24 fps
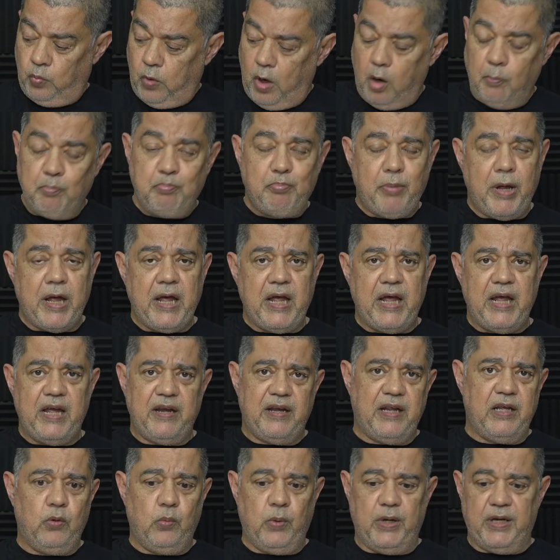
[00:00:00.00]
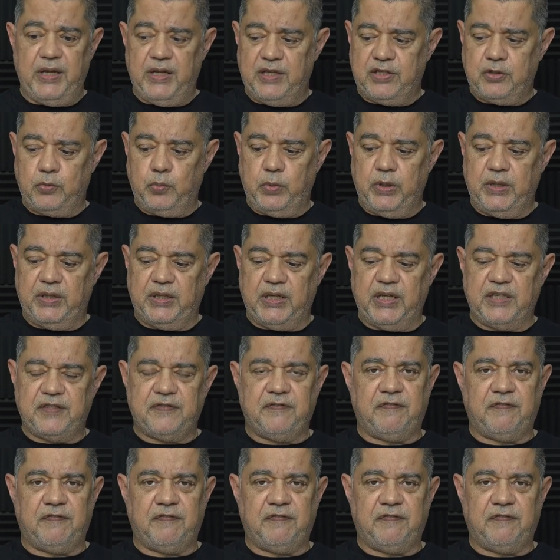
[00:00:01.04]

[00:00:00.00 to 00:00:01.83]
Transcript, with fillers: one pair with it with this